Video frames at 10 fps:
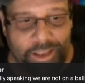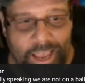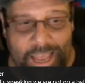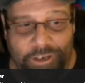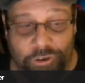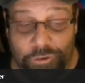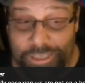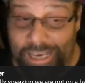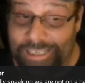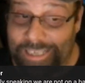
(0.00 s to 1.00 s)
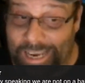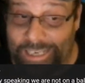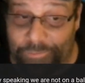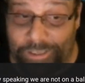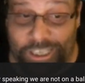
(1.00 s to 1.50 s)
And you say
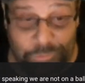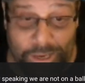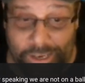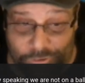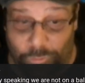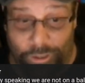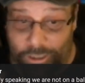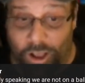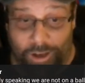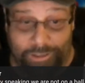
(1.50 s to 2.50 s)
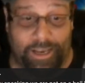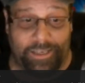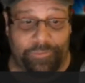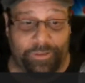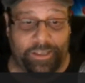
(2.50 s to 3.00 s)
scientifically speaking, so we're going to talk
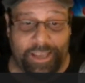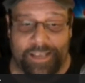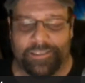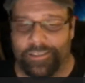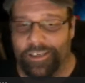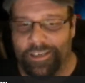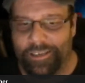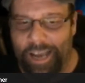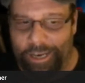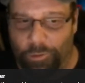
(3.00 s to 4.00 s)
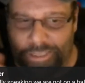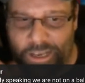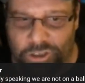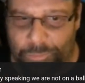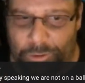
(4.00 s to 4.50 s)
scientifically. Yes, I know it
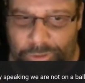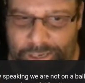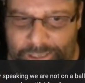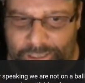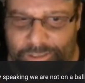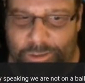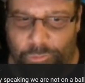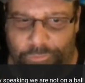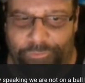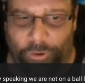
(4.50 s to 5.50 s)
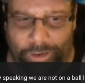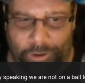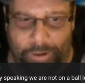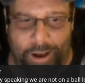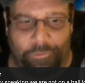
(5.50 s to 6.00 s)
sounds a bit ridiculous that we're floating
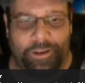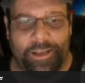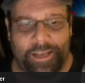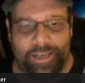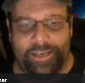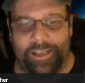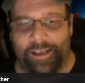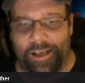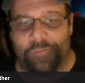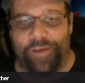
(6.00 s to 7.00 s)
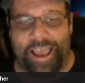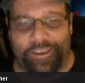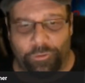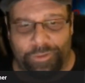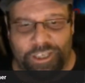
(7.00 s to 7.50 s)
around in a
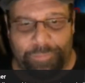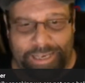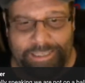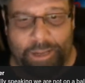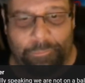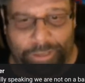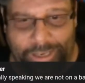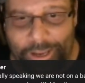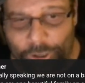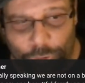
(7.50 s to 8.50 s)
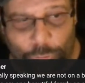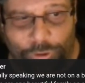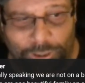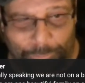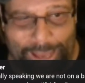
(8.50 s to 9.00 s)
vacuum in space, tumbling
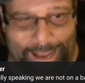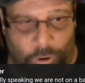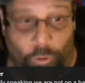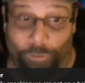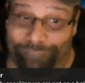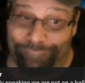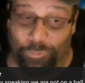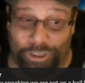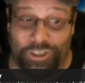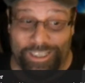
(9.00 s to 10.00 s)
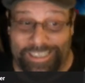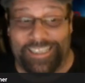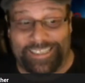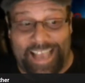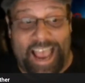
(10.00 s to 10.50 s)
towards a black hole, which is
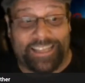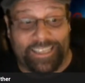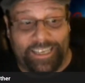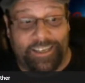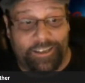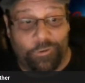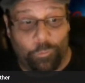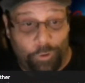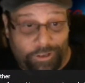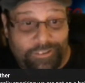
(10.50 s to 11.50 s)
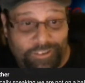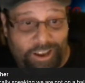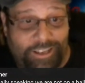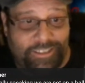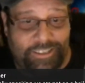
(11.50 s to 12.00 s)
exactly what
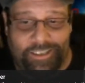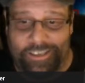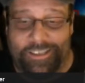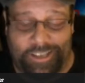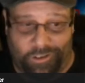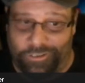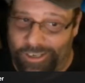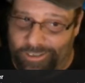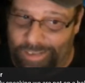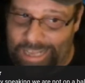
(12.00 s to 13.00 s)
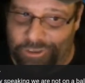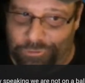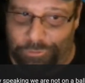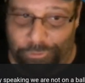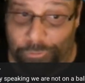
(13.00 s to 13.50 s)
science tells us. That's
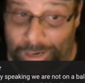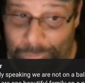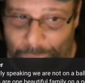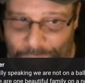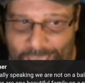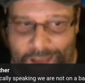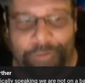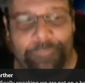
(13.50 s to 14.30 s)
true. You're right about that.